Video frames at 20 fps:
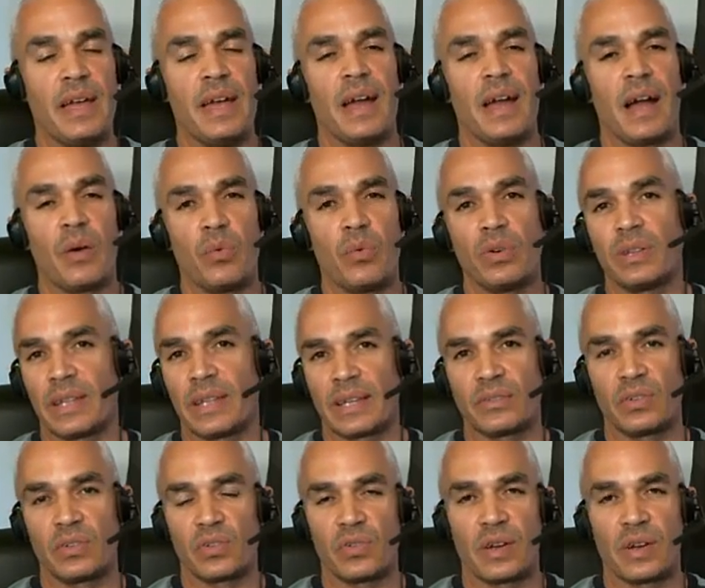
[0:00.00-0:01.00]
I would like
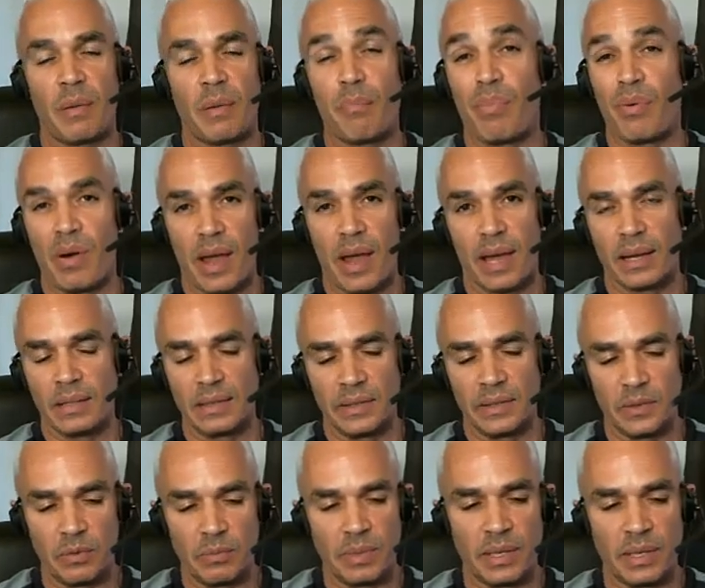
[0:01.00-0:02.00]
to try to brag a
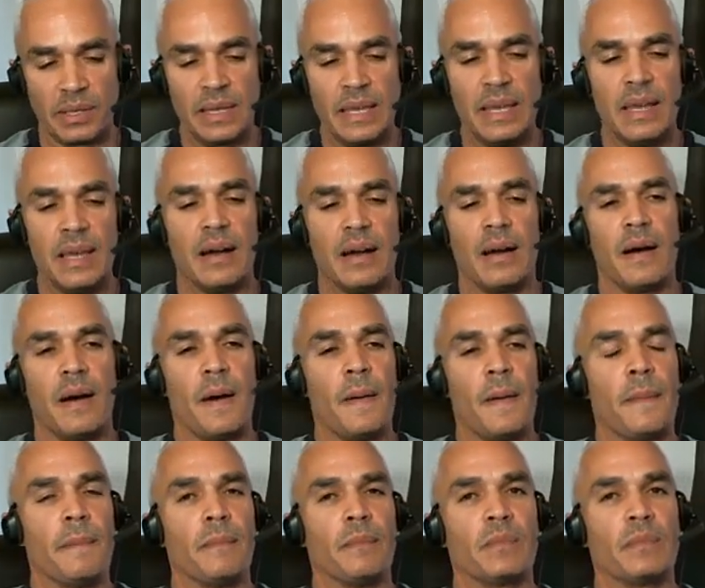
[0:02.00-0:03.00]
little bit.
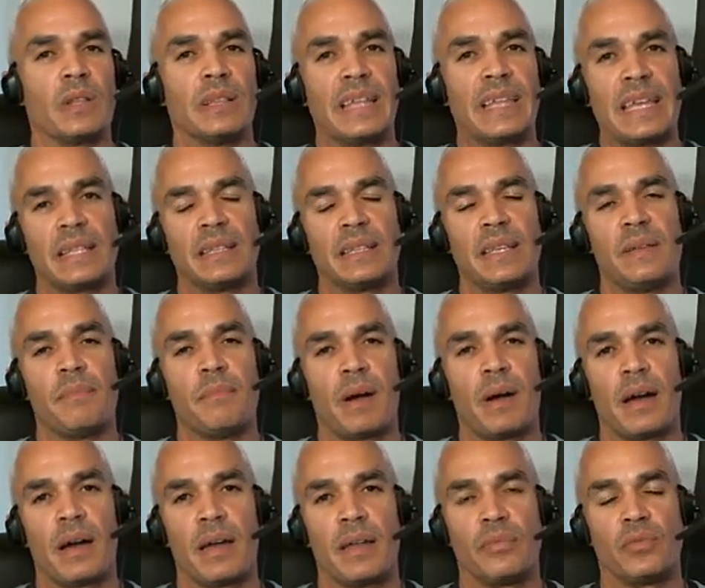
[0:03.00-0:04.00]
Lately
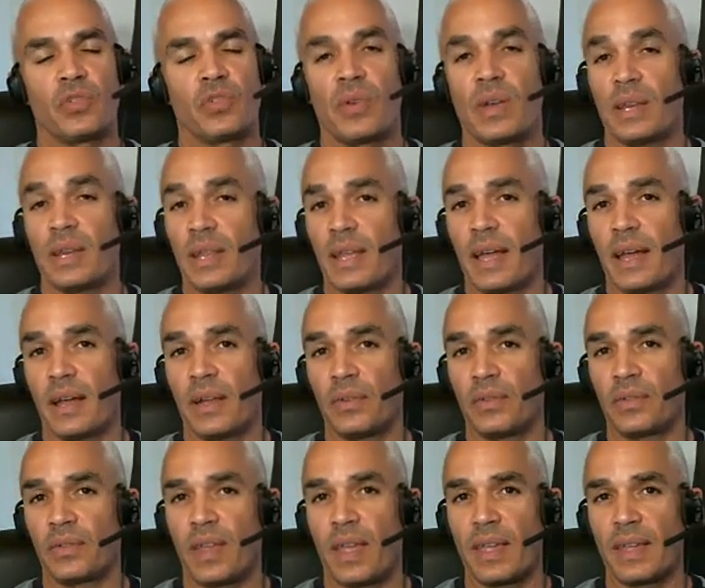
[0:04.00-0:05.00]
my training
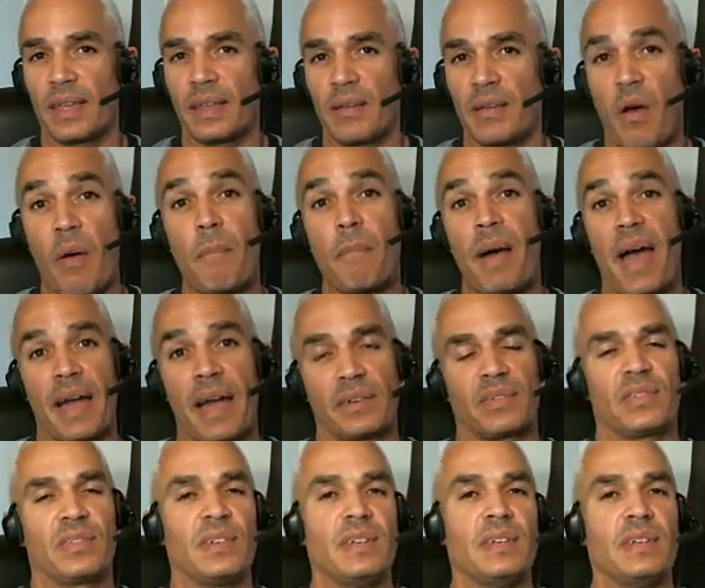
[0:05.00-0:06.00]
has taken a back
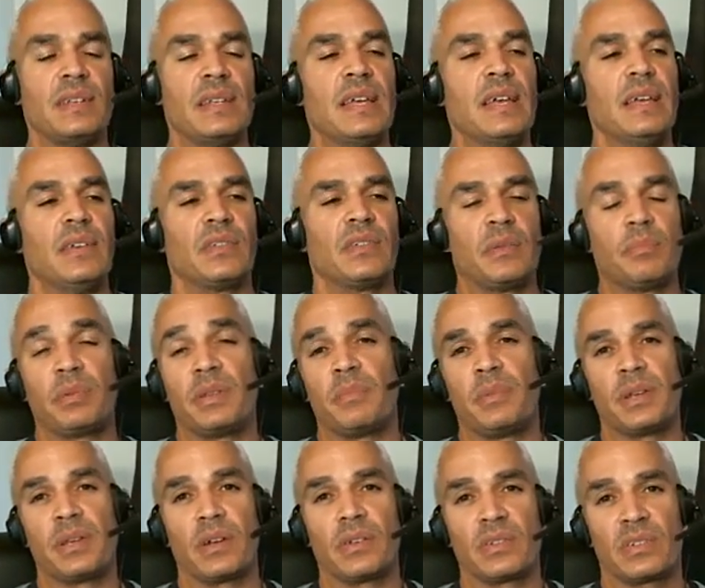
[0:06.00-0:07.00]
seat simply
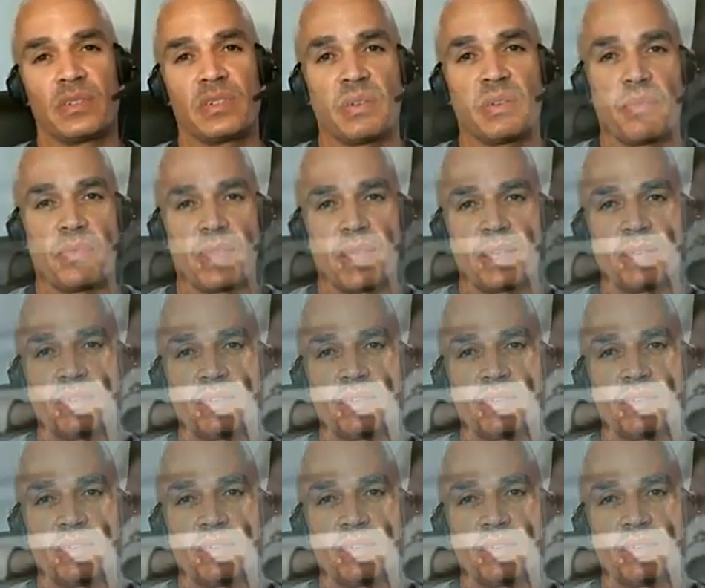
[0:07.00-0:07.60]
because of some things